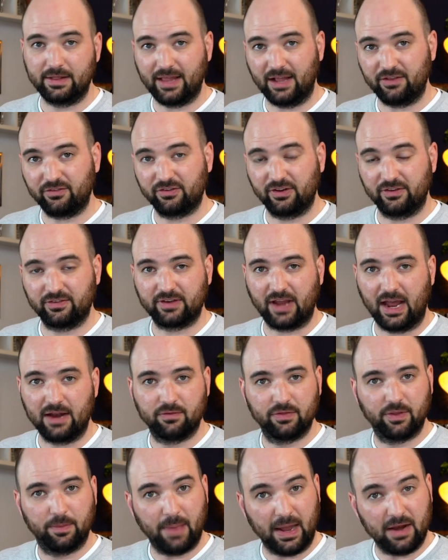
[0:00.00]
That's just kind
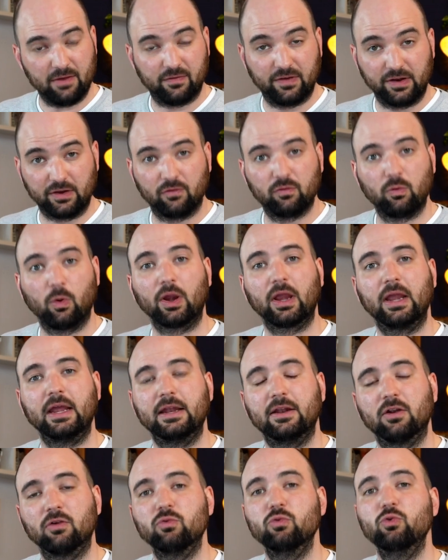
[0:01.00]
of the benefit of working
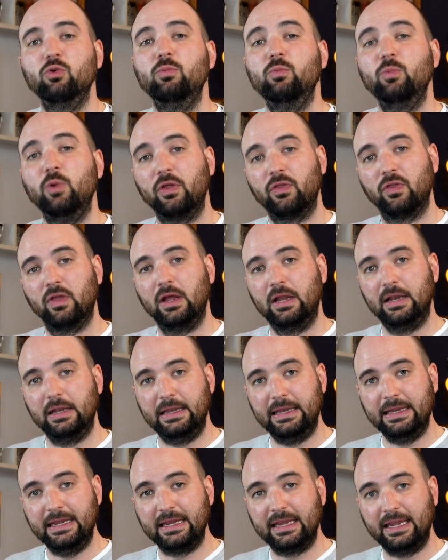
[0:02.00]
in a room with
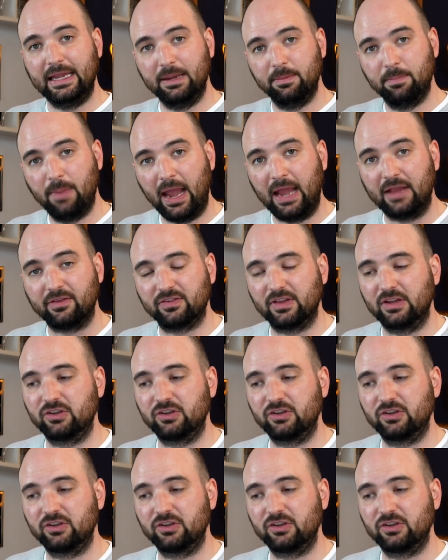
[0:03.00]
leaky bass.